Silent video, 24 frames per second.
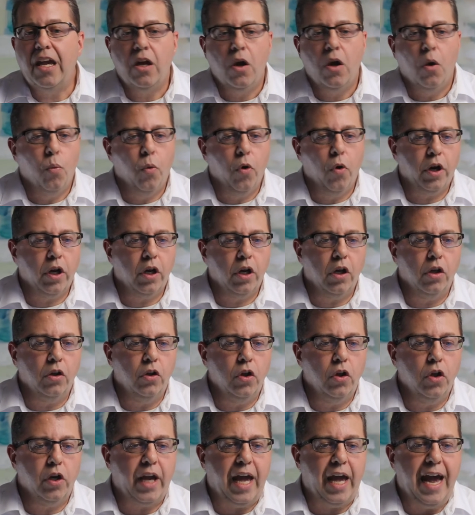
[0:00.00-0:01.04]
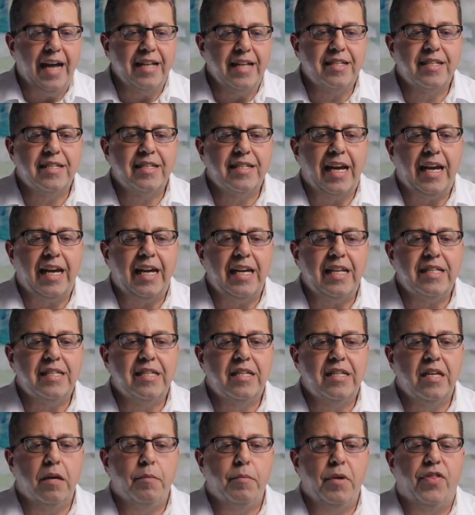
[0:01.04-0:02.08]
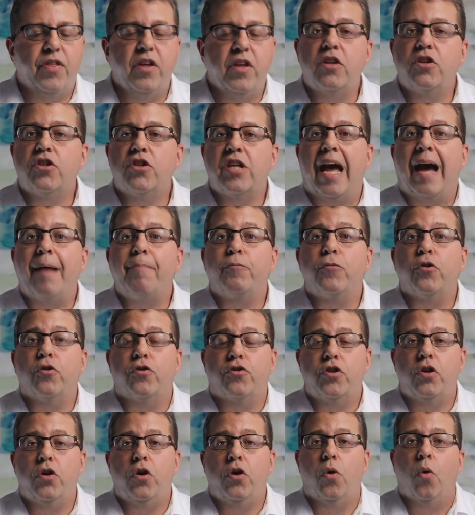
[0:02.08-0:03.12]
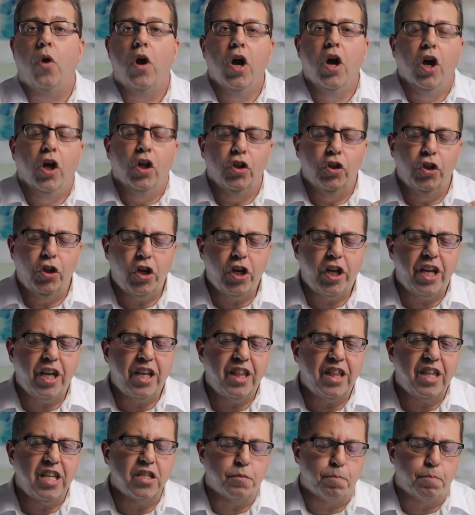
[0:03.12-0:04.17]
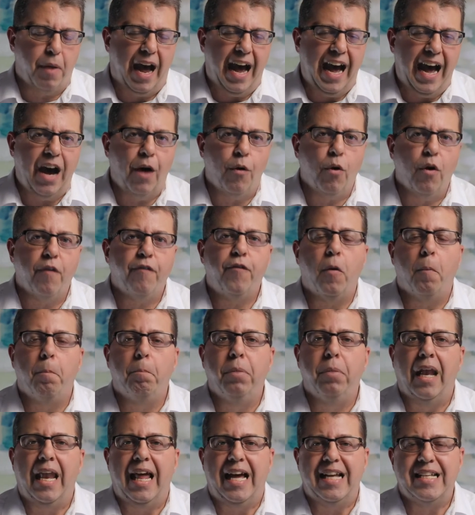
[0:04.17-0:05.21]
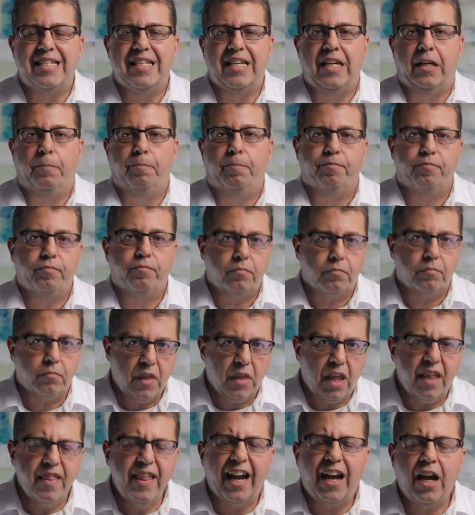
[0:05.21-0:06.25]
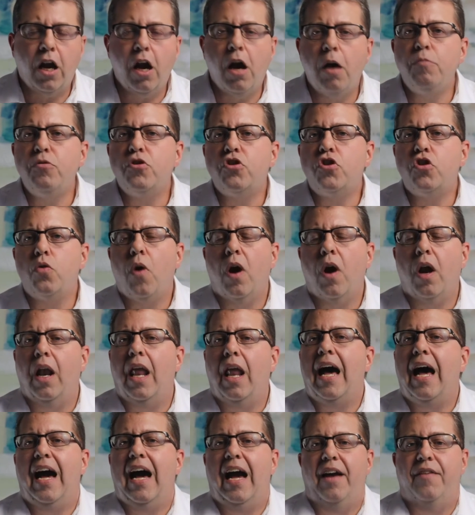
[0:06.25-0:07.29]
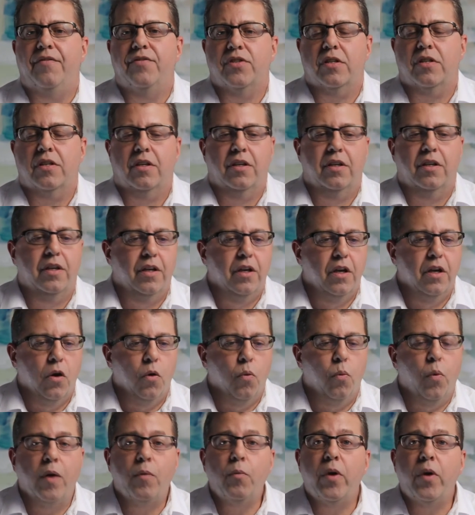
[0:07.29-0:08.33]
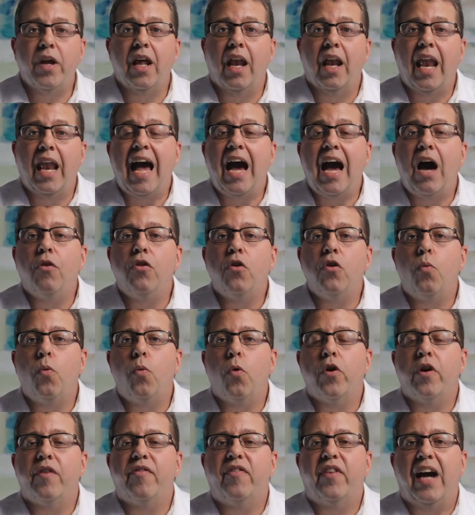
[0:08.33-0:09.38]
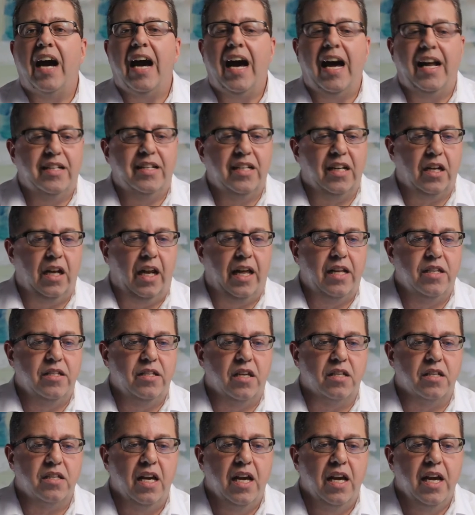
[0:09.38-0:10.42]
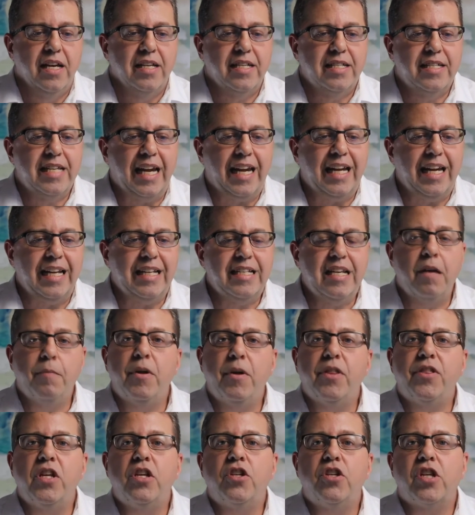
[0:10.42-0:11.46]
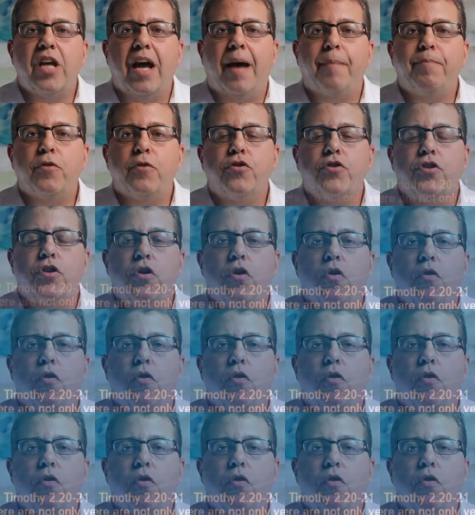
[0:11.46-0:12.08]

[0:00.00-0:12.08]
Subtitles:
we're going to look at 2 Timothy chapter 2. Look at this powerful blessing that comes to our lives when we allow the Word of God to cleanse us. 2 Timothy chapter 2,